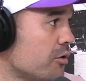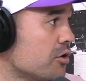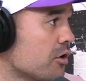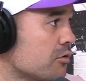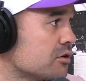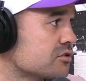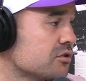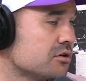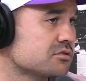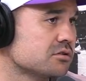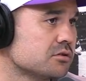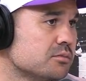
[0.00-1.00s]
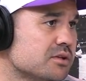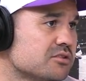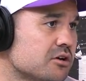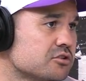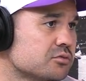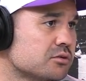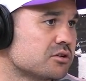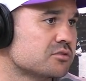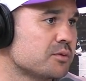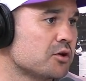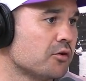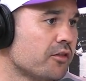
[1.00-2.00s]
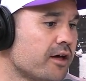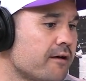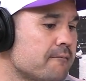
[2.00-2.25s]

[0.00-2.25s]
he got criticised a little bit, so I just wanted to speak on that.